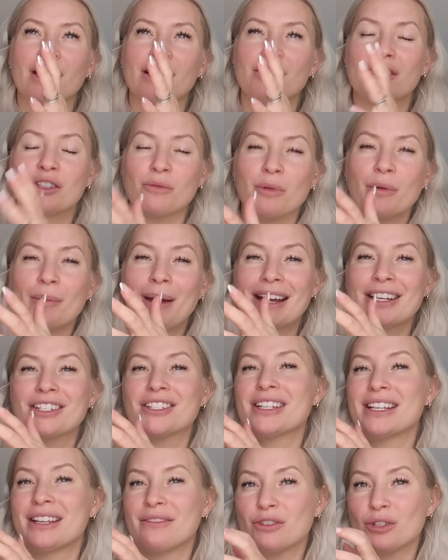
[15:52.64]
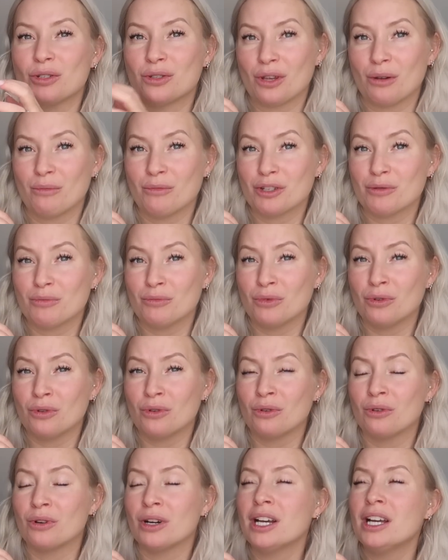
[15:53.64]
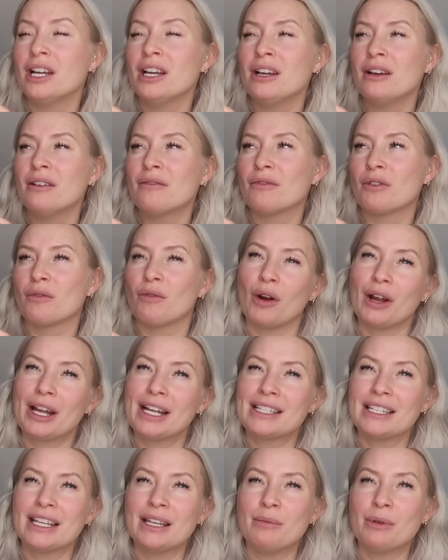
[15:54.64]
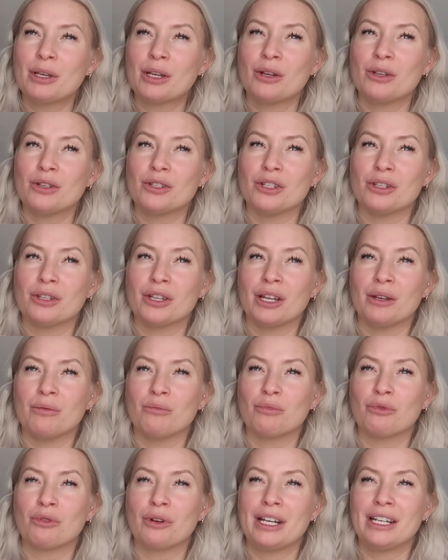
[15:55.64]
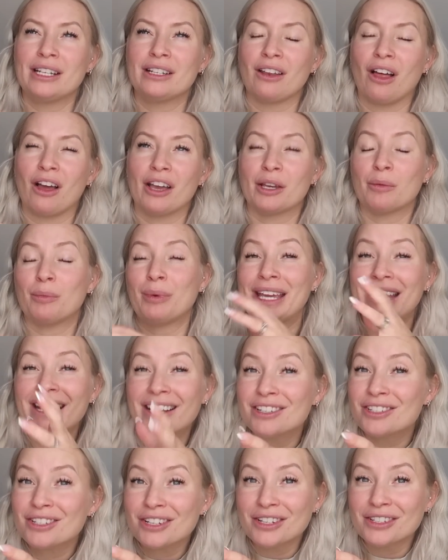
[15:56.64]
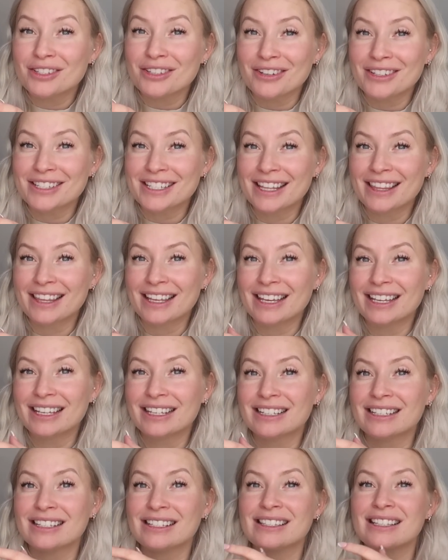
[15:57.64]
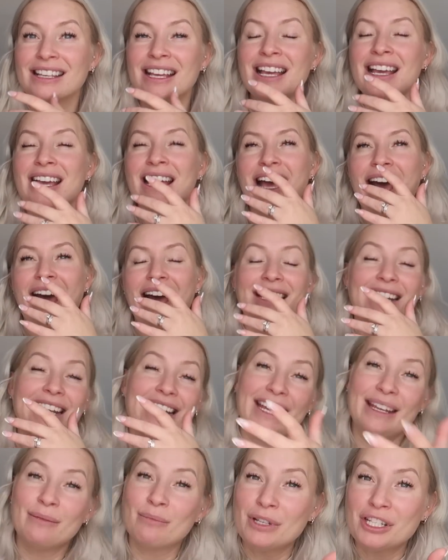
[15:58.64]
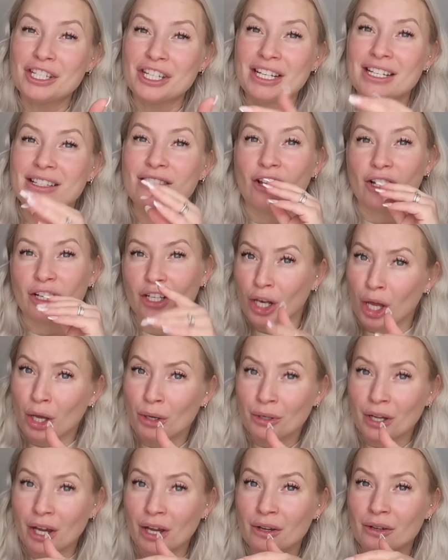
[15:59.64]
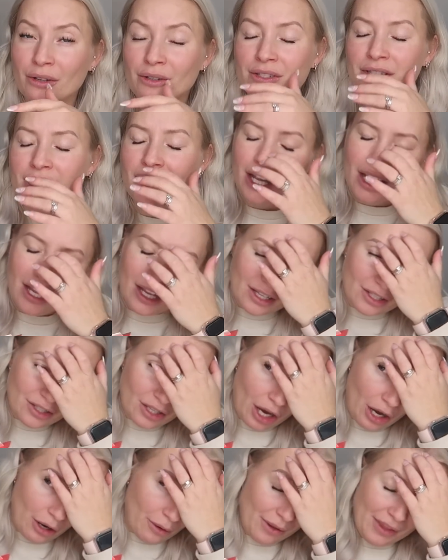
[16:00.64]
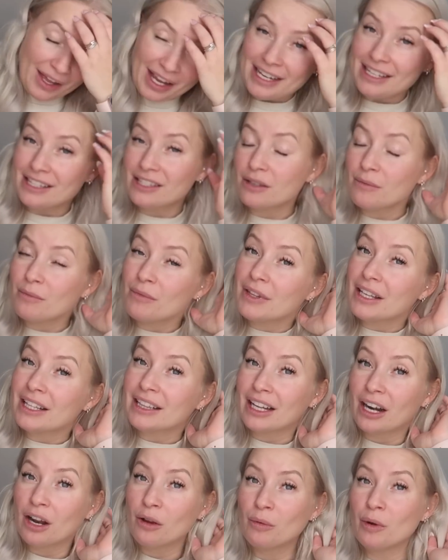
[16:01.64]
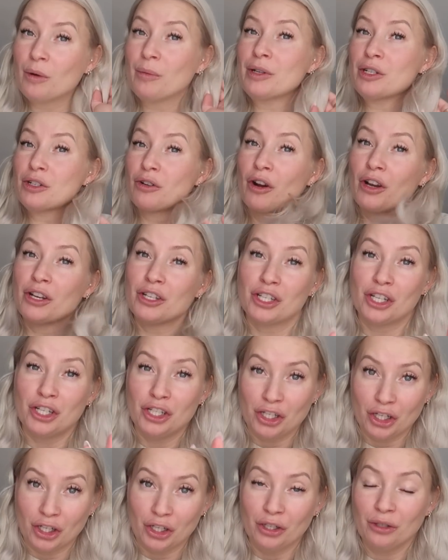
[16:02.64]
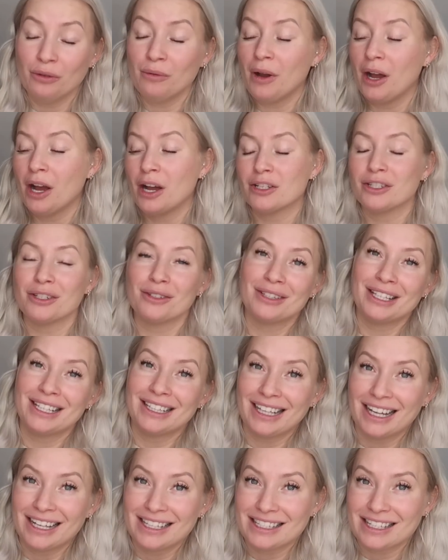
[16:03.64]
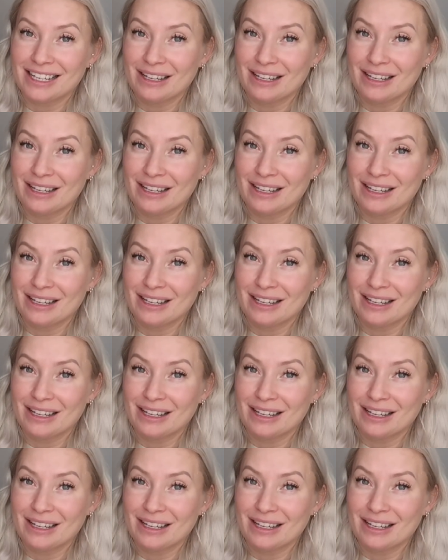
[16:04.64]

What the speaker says: sublimation gives you so much more variety, because you can print like pictures onto things and images like logos. So that is something that I will be trying to do. I do think that's